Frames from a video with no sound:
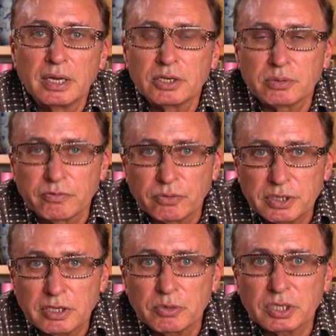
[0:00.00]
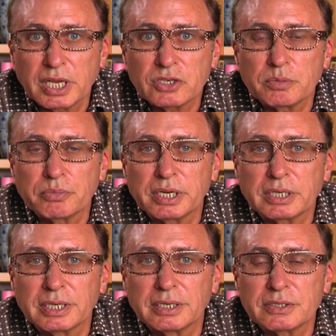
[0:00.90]
to avoid communication
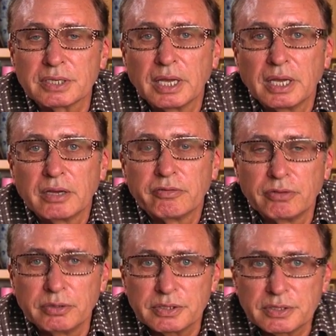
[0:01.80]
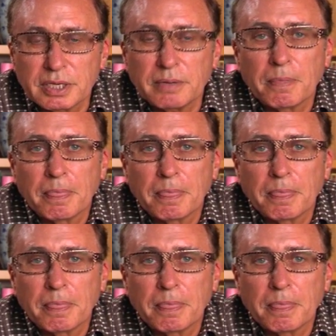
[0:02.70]
breakdowns. Fluency.